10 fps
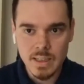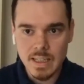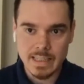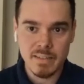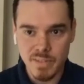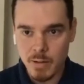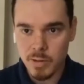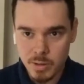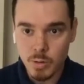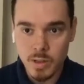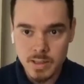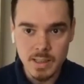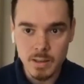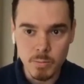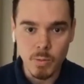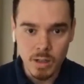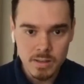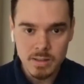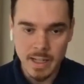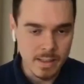Like if I want to go and take a walk,
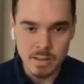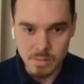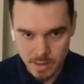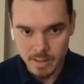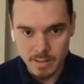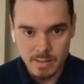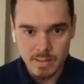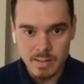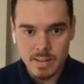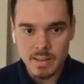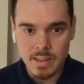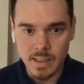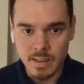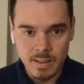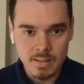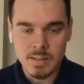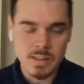I can do that. Like the